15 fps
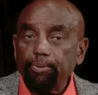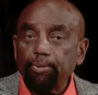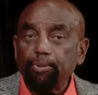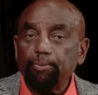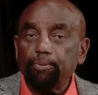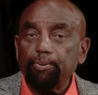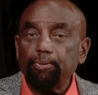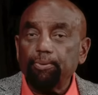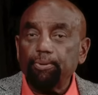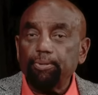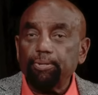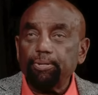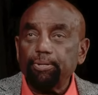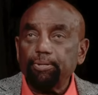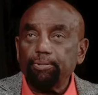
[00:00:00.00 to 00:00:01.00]

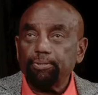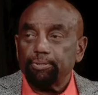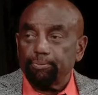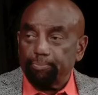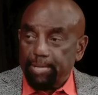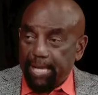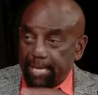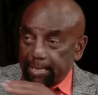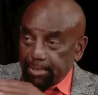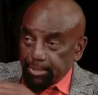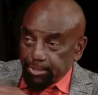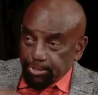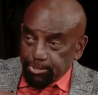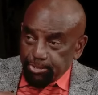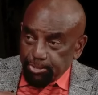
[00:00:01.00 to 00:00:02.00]
The black
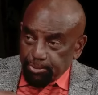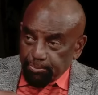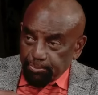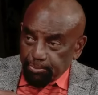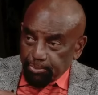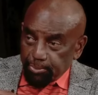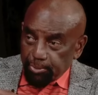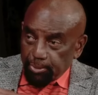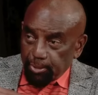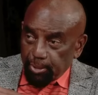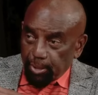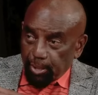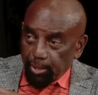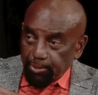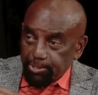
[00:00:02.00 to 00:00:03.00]
leadership
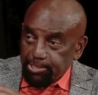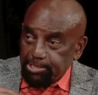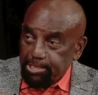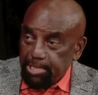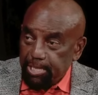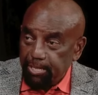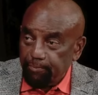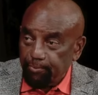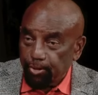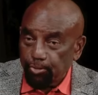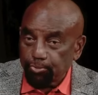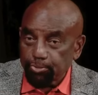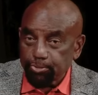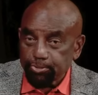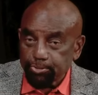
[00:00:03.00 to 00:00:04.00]
are the slave
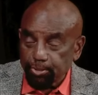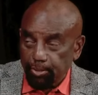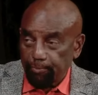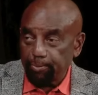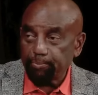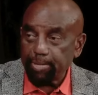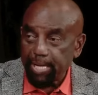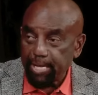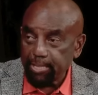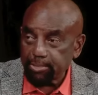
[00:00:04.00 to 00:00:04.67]
owners of the blacks.